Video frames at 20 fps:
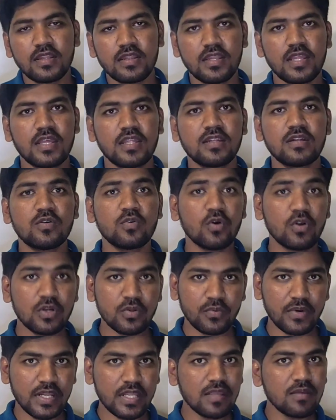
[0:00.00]
then
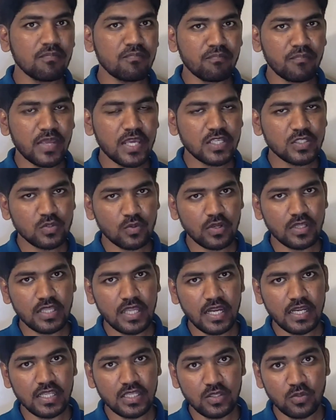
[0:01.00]
don't worry, make sure
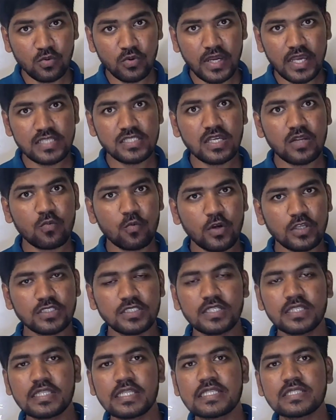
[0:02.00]
that you guys are
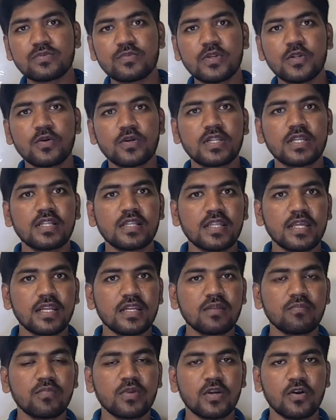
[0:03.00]
watching this video till then,